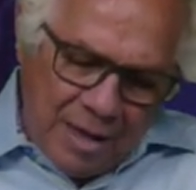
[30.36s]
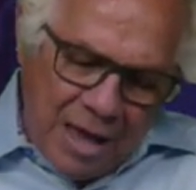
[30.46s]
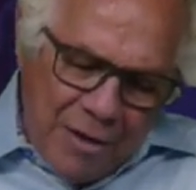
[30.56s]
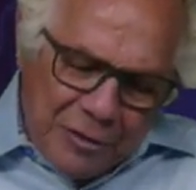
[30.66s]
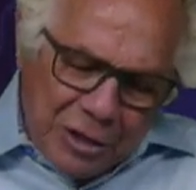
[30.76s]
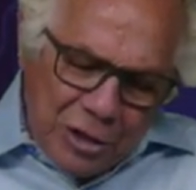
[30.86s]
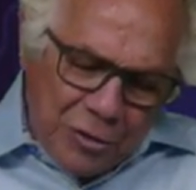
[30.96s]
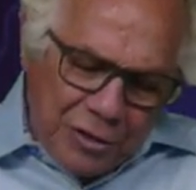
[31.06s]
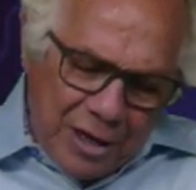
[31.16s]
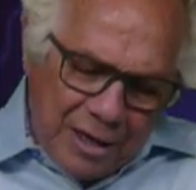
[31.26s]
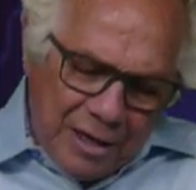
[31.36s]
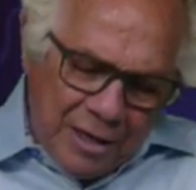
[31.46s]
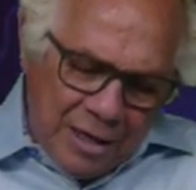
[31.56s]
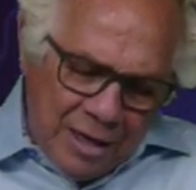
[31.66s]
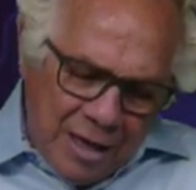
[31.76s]
Everything you think,
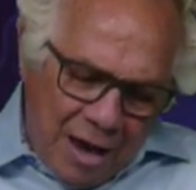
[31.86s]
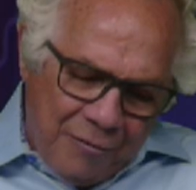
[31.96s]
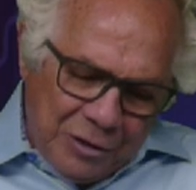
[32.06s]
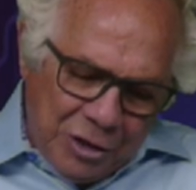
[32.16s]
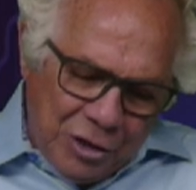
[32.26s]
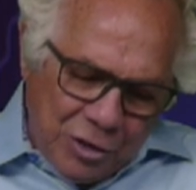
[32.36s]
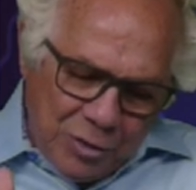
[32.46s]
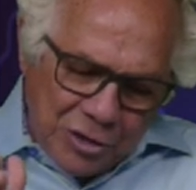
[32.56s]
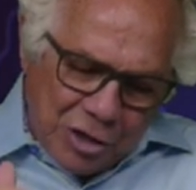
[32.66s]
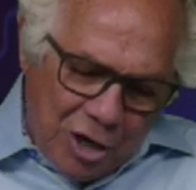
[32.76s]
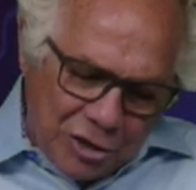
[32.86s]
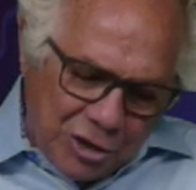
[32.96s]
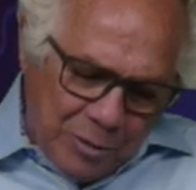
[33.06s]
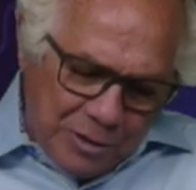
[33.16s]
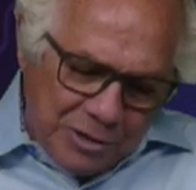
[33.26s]
everything you do has a
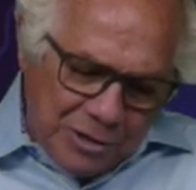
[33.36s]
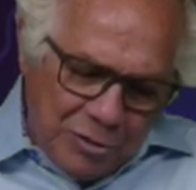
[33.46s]
consequence,